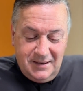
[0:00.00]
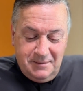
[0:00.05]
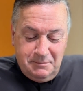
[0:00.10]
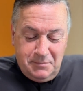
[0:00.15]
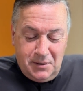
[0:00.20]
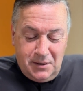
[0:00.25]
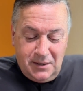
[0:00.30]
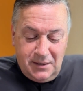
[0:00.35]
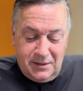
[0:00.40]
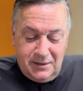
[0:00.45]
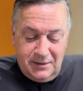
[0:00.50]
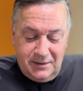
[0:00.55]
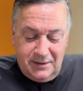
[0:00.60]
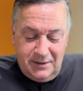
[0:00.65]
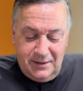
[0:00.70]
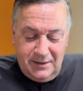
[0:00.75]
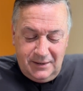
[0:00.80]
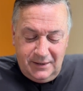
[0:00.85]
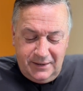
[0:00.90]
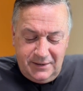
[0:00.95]
but
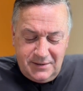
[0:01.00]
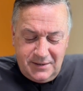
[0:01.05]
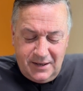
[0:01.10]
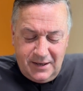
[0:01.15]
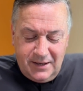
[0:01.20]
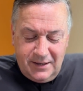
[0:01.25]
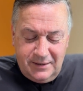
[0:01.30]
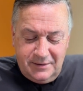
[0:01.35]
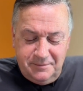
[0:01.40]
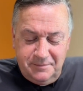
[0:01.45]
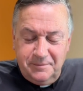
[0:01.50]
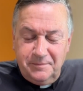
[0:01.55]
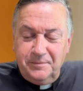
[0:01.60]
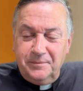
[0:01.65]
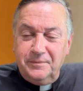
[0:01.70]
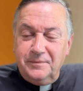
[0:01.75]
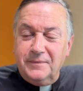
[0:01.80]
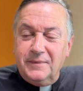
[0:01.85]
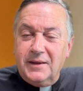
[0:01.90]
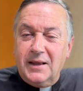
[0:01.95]
he at least had
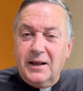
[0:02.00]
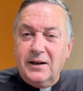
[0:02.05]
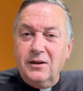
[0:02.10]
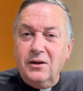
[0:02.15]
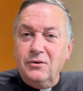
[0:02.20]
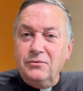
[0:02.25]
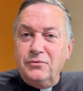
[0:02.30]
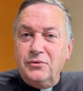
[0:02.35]
that love